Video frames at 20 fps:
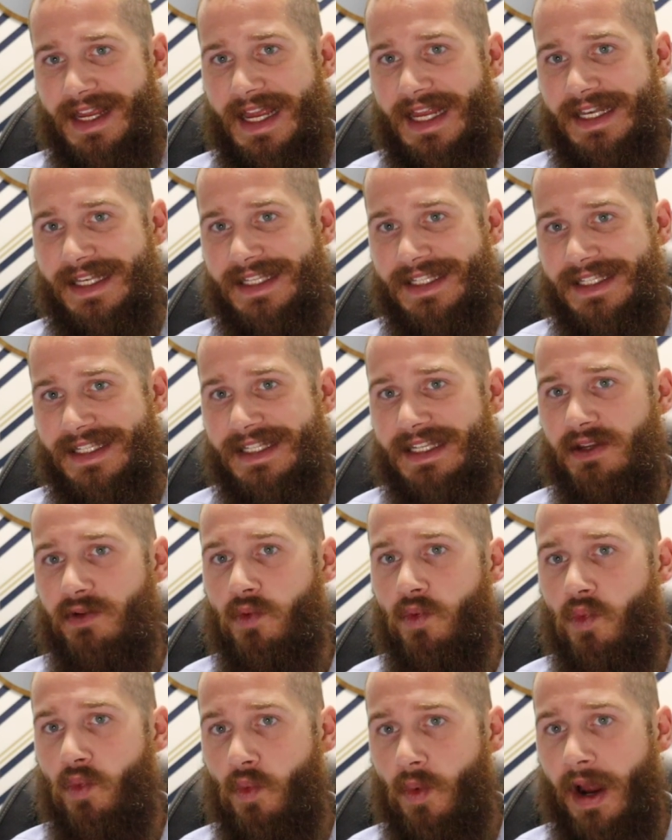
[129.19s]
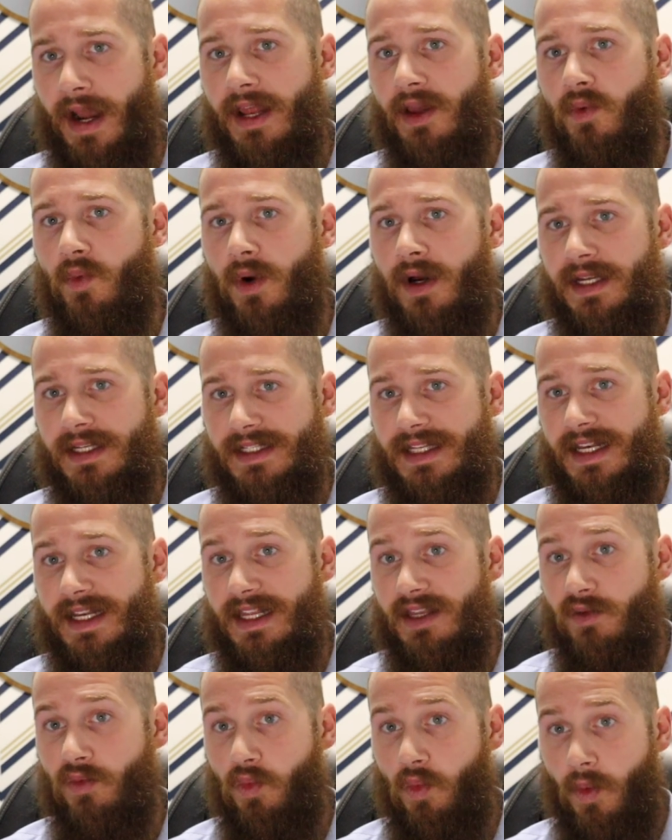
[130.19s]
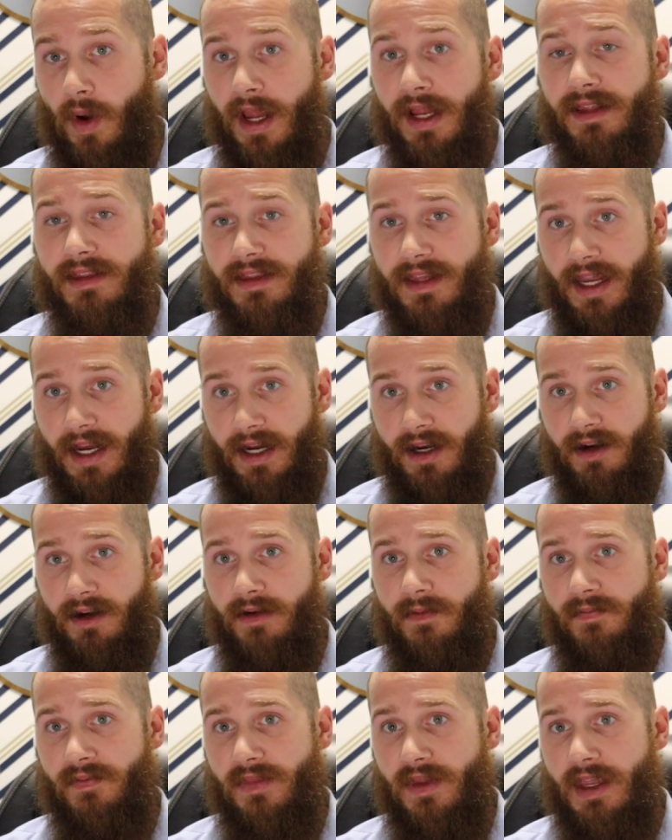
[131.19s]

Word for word: and see when it was that he went there.